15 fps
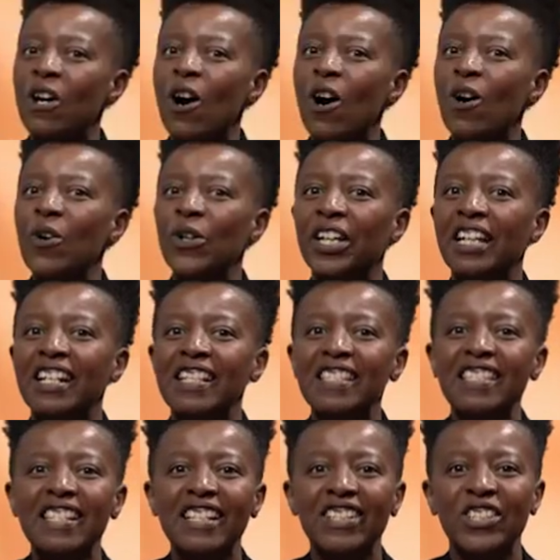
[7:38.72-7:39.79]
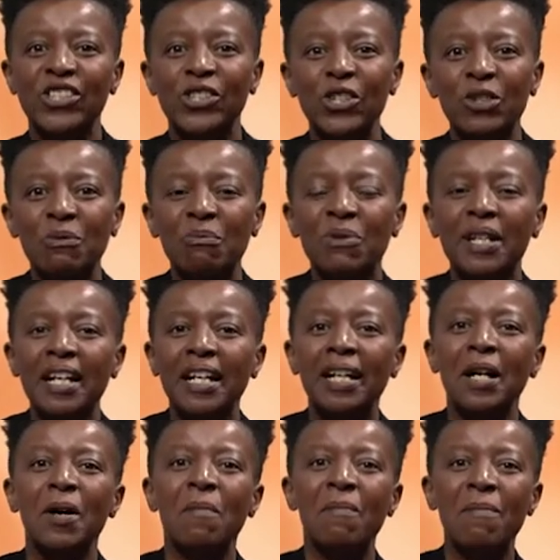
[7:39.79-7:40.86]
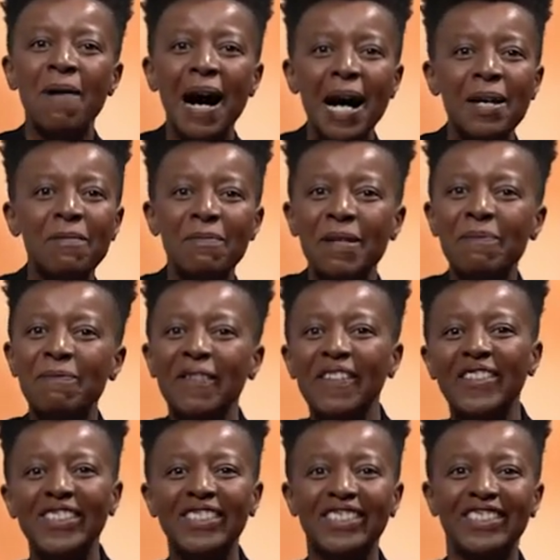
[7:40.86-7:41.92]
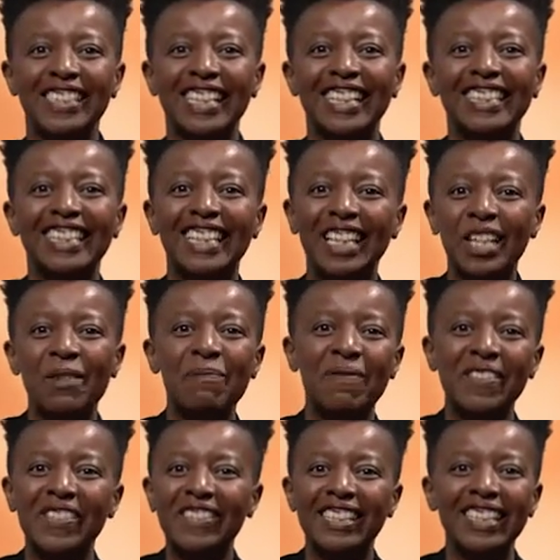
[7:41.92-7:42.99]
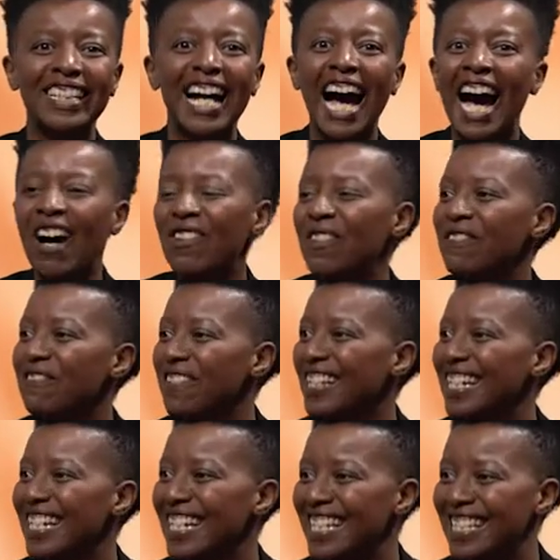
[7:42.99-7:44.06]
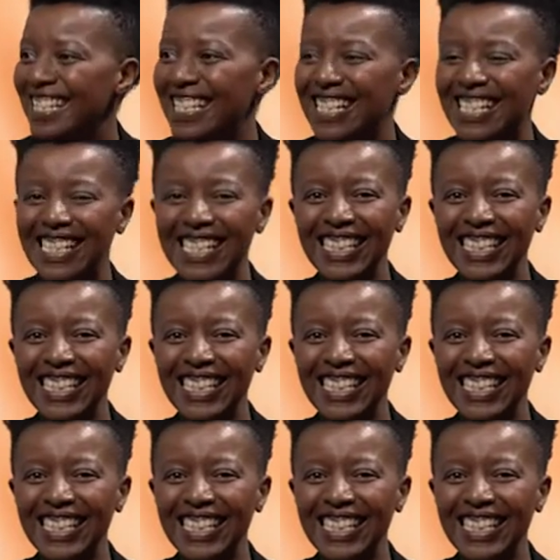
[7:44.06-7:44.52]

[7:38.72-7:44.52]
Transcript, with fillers: are. Okay, let's take a short break, my people, and keep building our village.